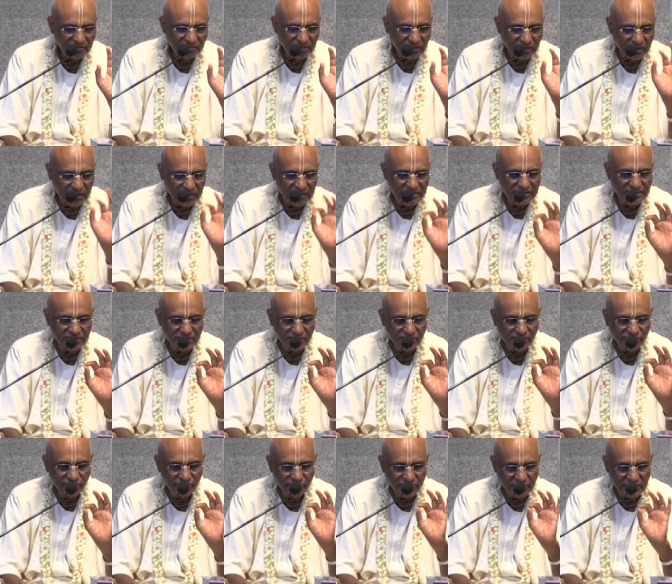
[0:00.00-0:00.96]
The nature
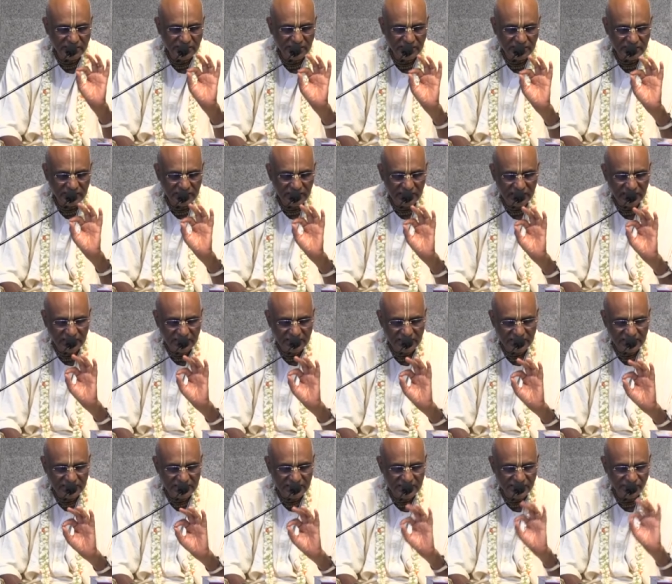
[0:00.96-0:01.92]
of material
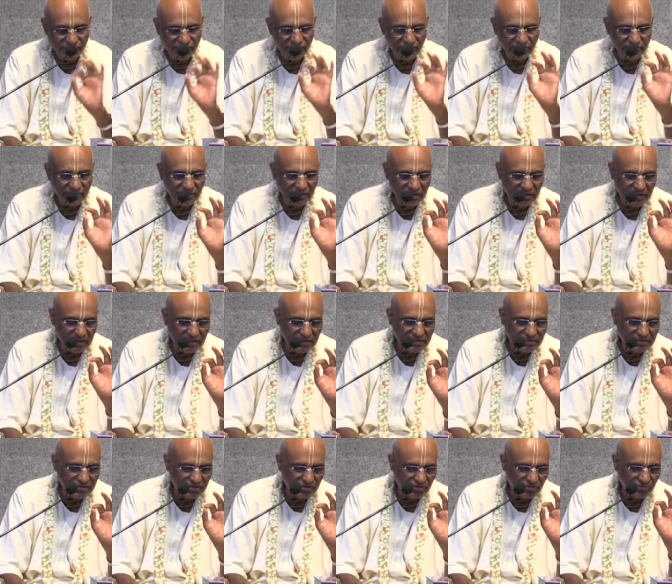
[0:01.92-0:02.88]
energy is different. The
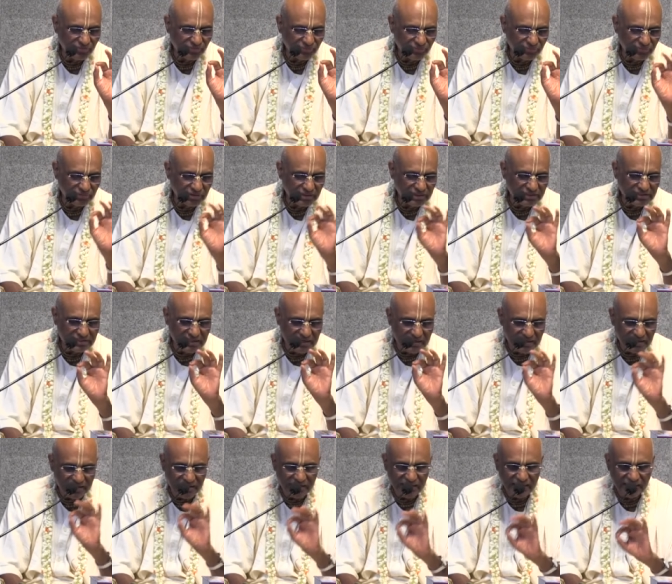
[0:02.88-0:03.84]
nature of, it's
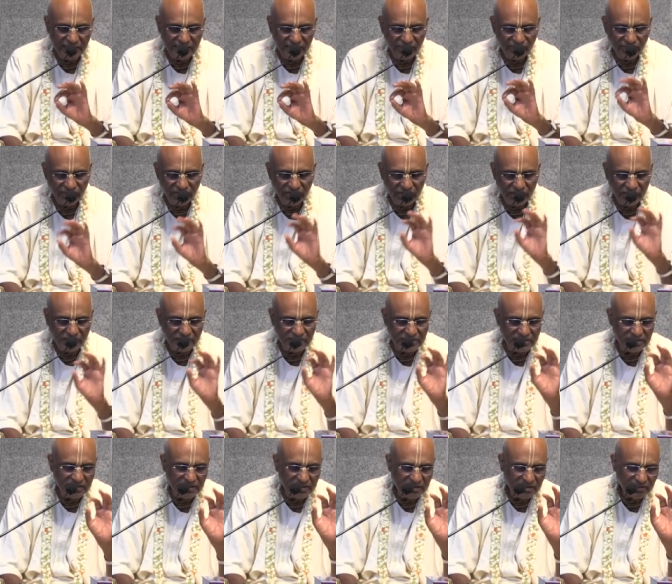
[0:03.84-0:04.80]
another kind of
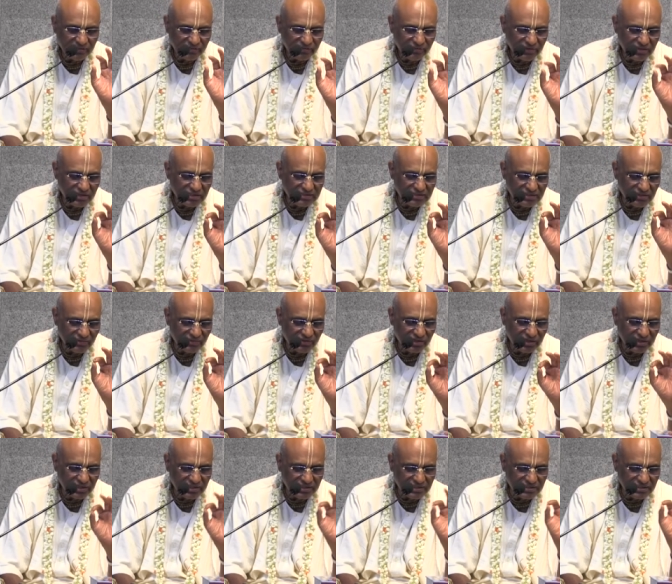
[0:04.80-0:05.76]
energy, whereas our
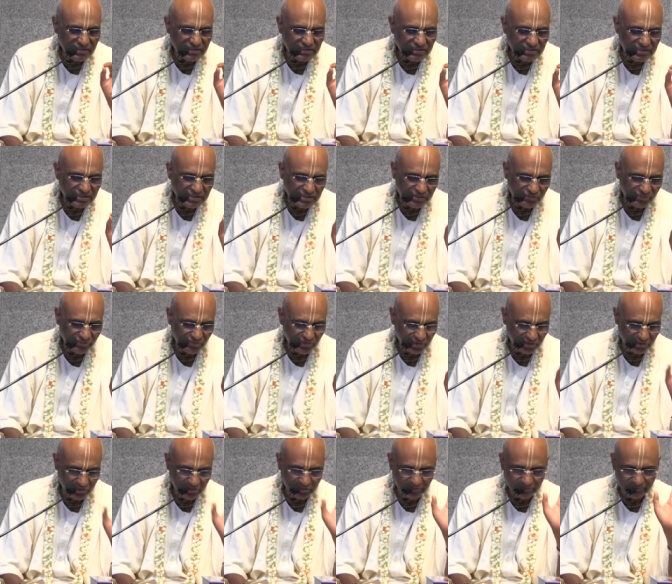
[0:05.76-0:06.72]
nature is
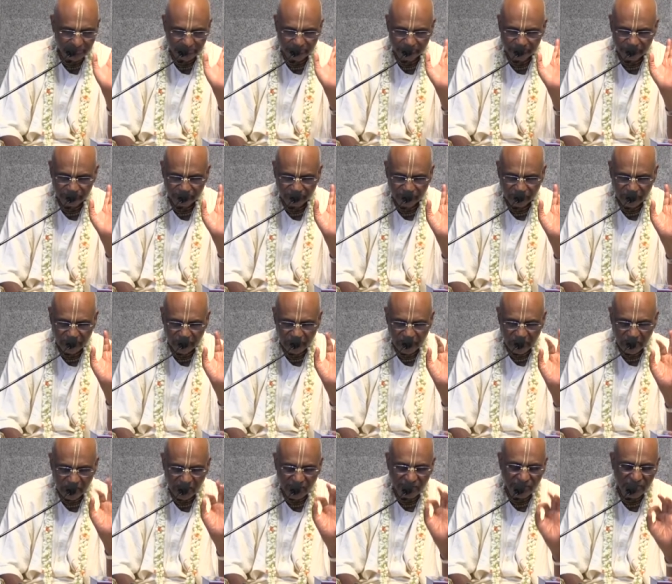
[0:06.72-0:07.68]
different.
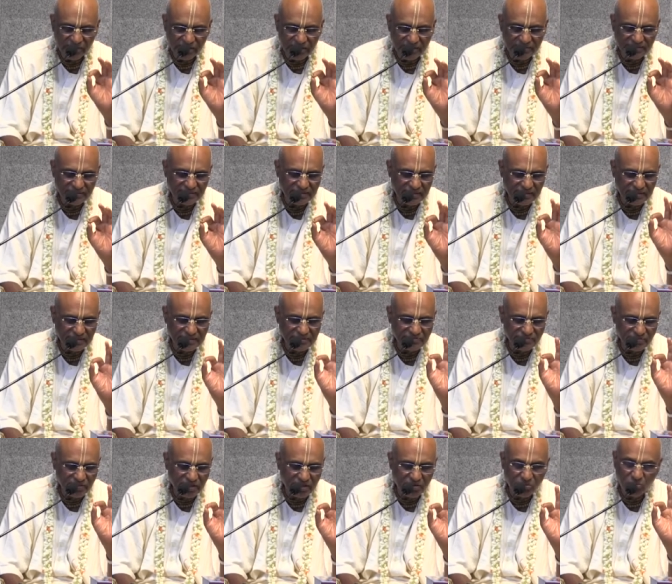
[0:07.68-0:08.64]
Our nature is
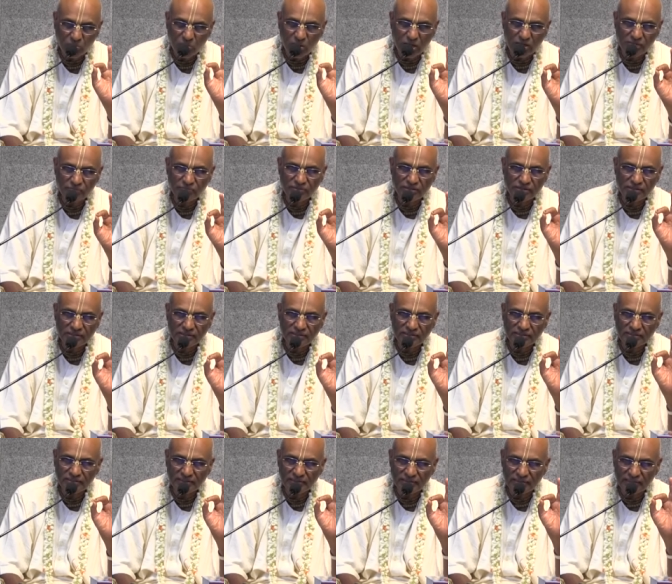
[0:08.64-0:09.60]
we are one with,
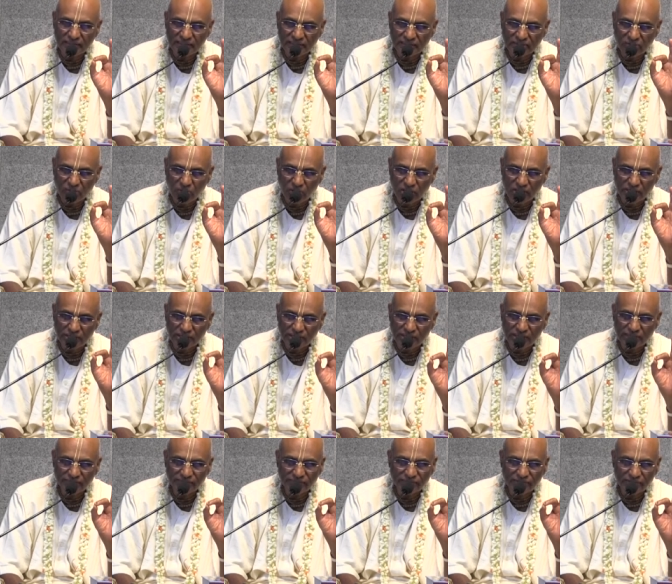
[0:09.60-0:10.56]
in
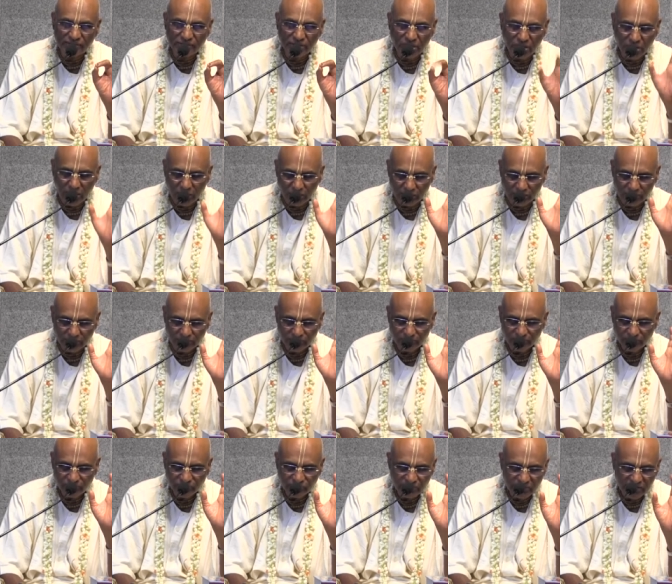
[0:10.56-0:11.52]
quality with God.
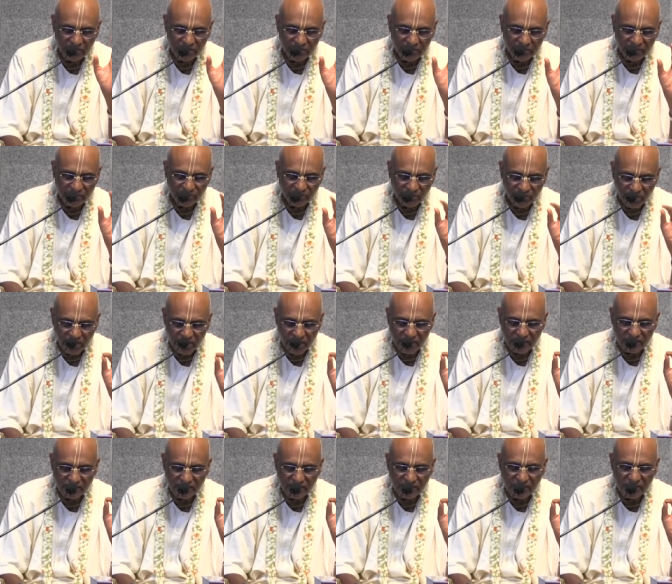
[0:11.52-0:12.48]
We
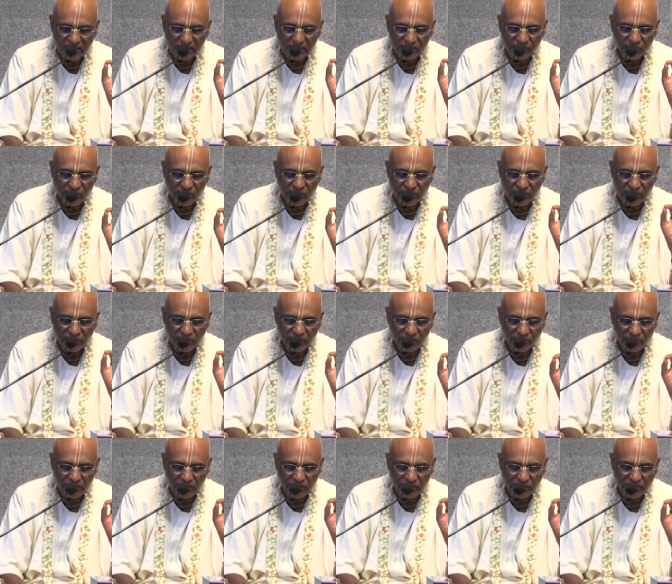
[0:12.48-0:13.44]
can think, feel and
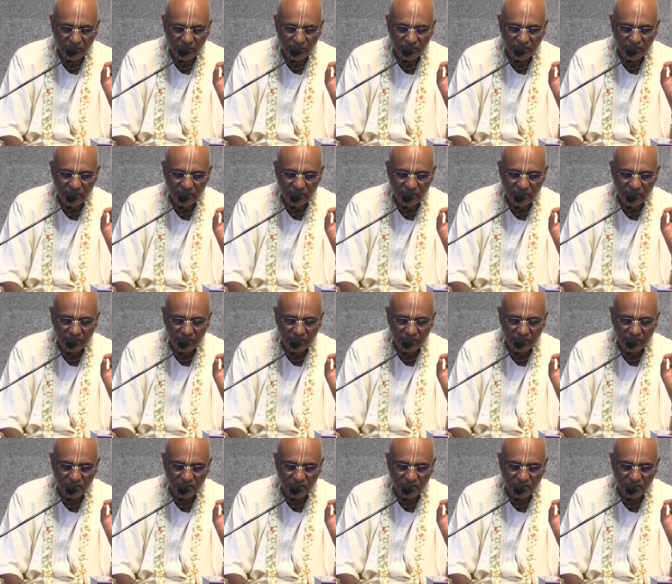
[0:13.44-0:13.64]
will.